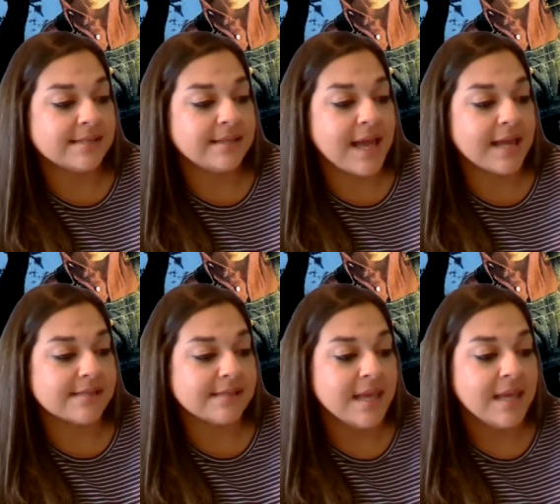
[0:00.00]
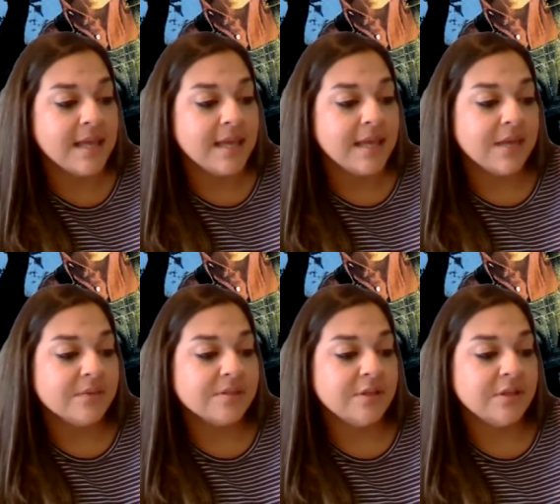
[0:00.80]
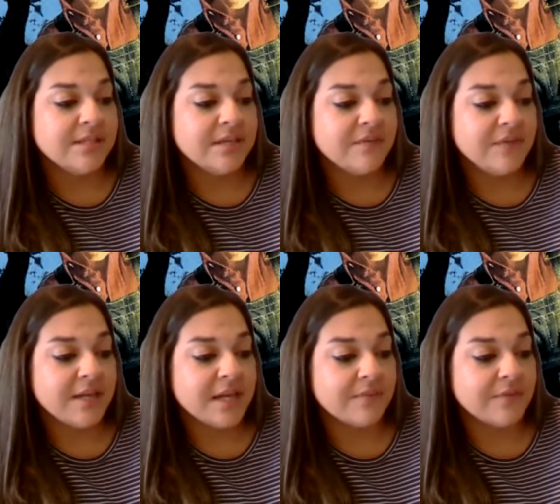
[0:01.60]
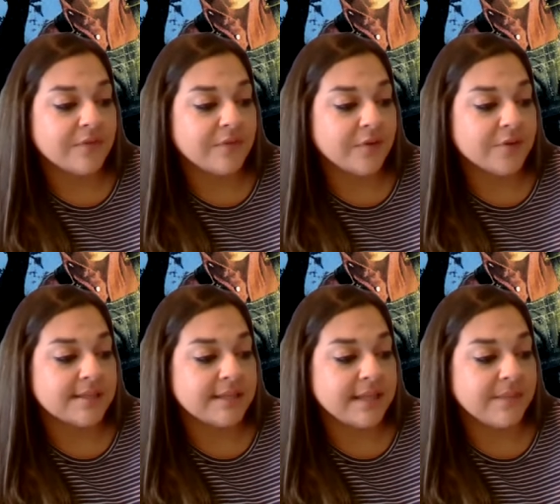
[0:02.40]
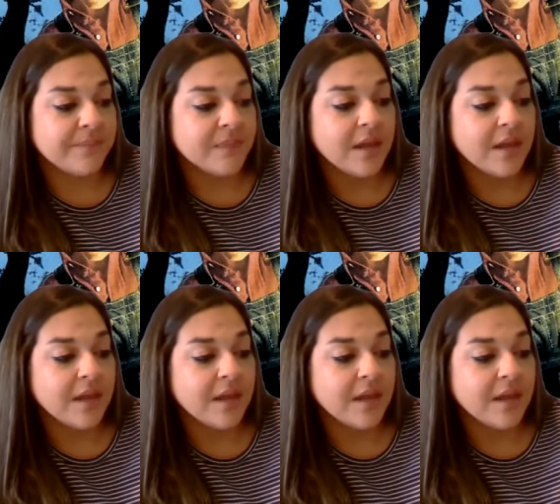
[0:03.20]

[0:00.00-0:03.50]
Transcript: glass. It was a good 10 feet up for the first limb.